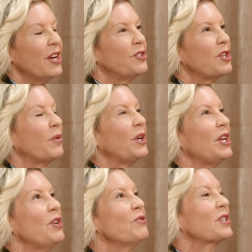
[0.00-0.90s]
So
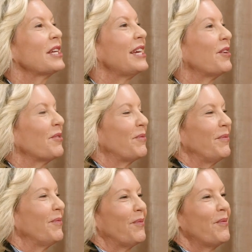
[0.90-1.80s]
usually,
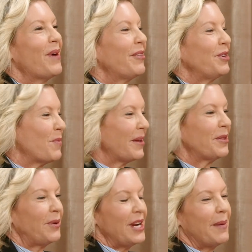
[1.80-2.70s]
whether you want
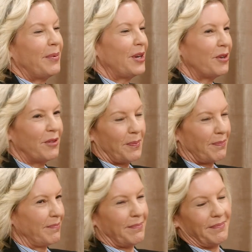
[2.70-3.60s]
the prenup or you're
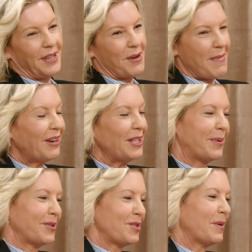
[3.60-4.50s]
marrying the
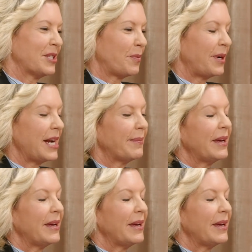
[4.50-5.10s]
person who wants a prenup,